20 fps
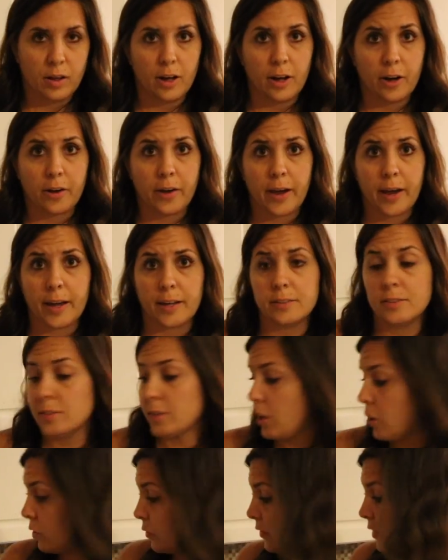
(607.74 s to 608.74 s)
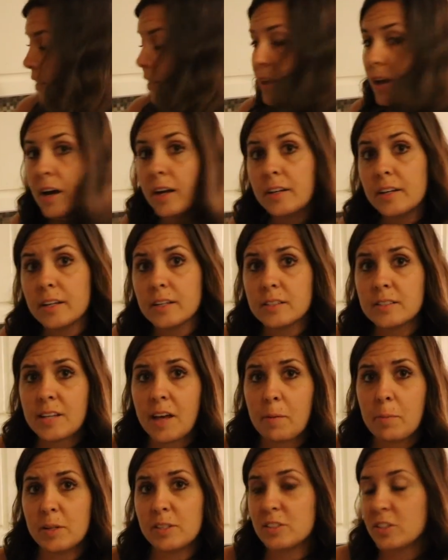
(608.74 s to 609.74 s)
Okay, so the onions
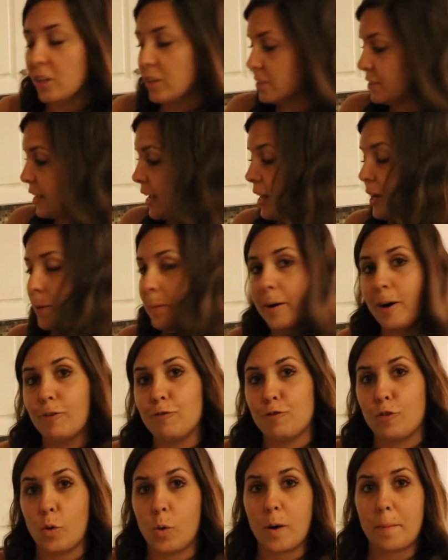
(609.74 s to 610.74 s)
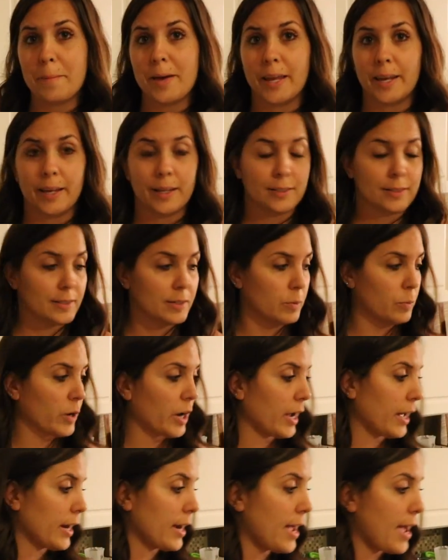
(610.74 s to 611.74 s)
have been sauteing about 4 minutes, and
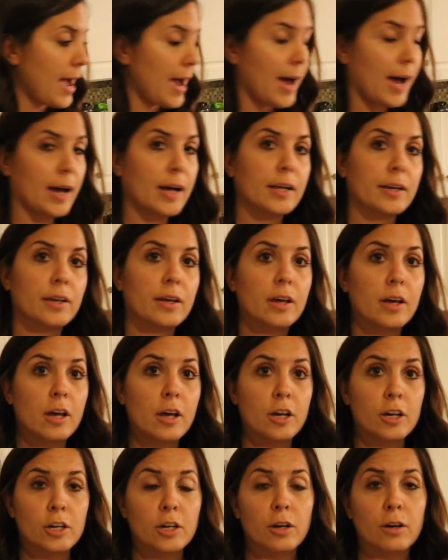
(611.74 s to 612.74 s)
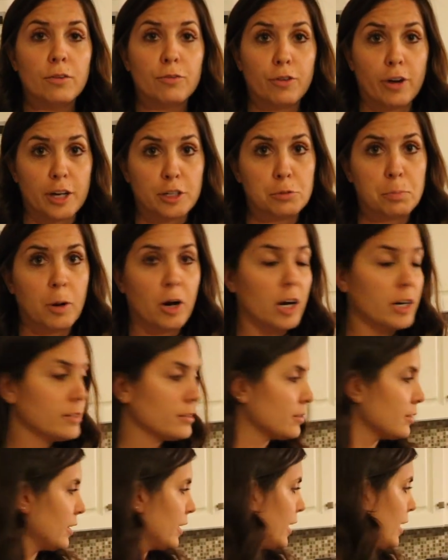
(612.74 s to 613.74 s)
we're gonna add fresh
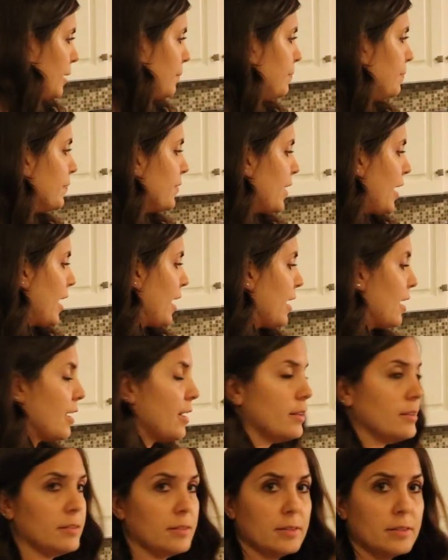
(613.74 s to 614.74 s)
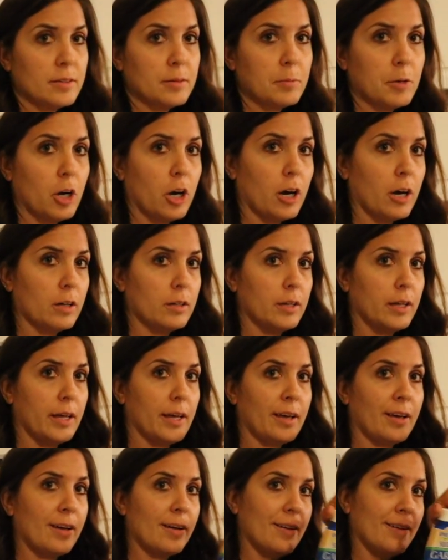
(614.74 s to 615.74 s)
parsley and some
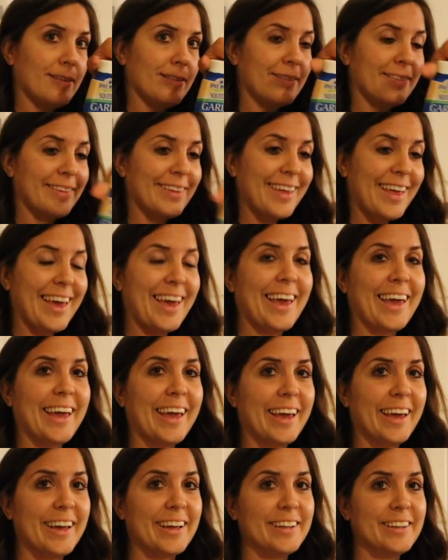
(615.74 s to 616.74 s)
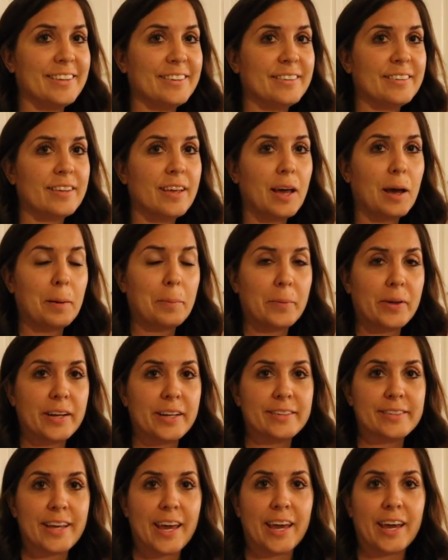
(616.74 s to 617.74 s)
garlic. And I'm
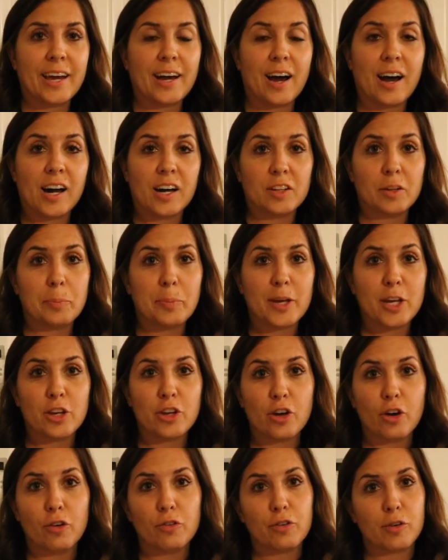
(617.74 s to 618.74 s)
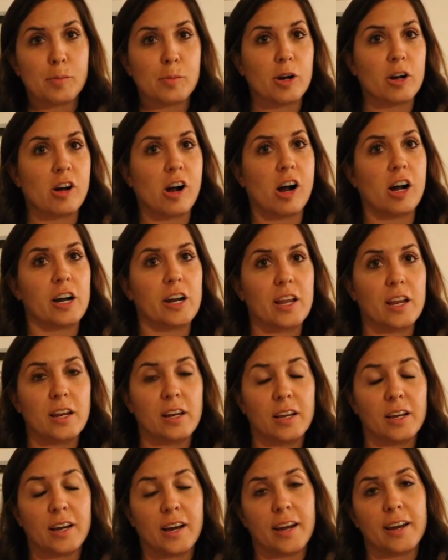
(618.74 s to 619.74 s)
gonna take a jalapeno from our garden,
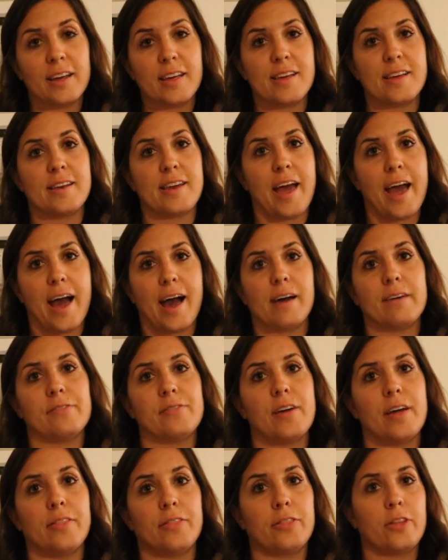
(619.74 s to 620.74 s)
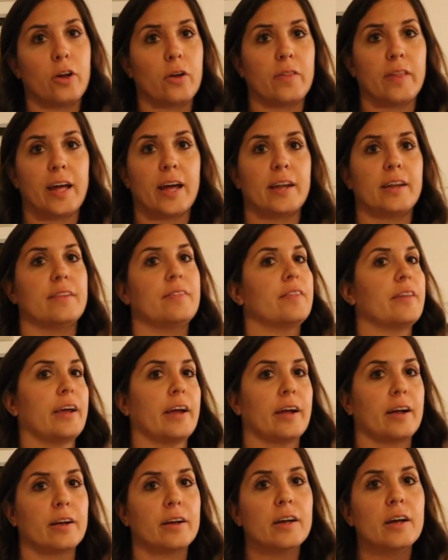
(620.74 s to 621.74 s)
cut it in half, and throw that in
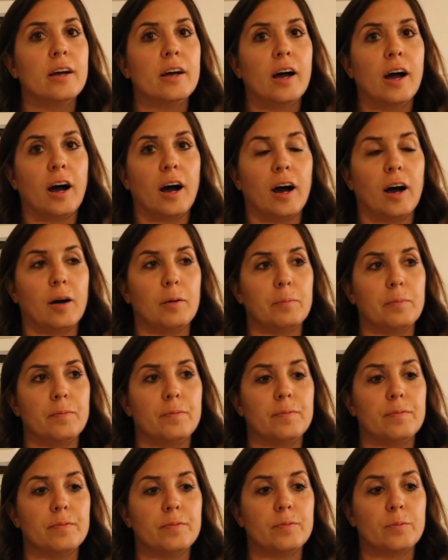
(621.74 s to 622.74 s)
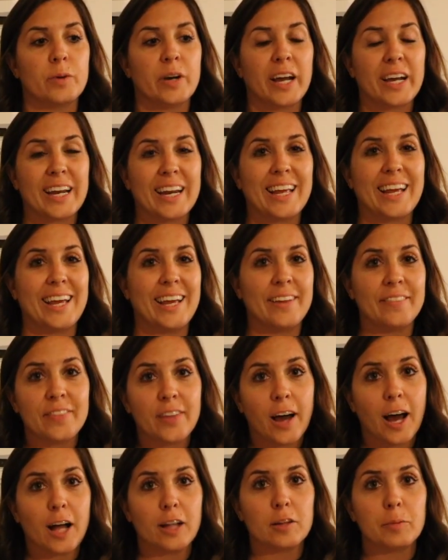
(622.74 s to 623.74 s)
there. We're not gonna eat
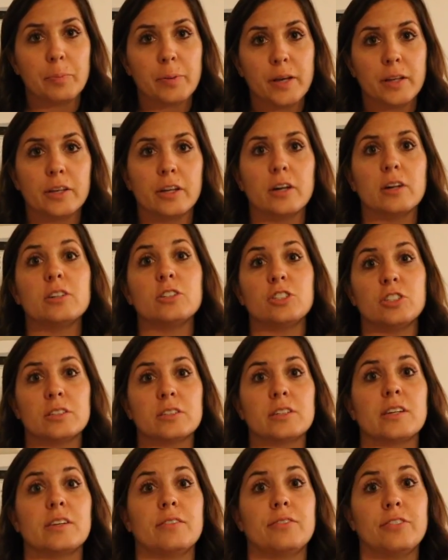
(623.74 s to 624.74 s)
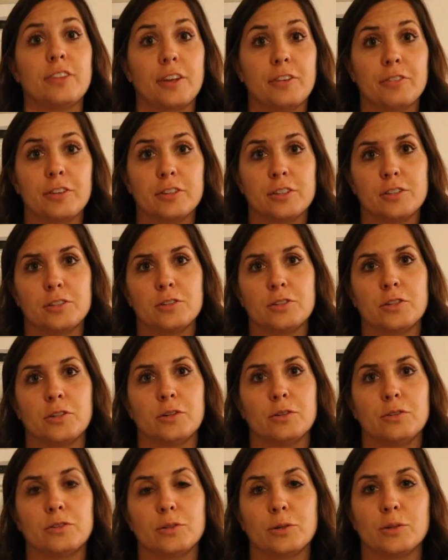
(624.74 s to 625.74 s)
the jalapeno, it's just gonna flavor the
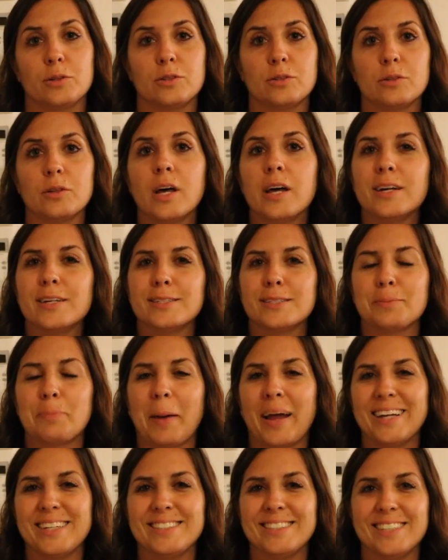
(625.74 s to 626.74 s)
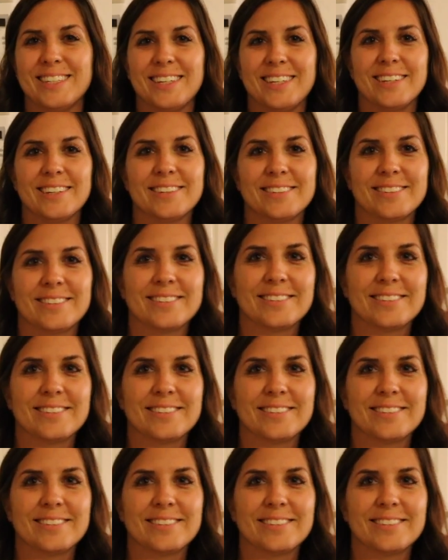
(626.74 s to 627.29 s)
stew, so it's spicy.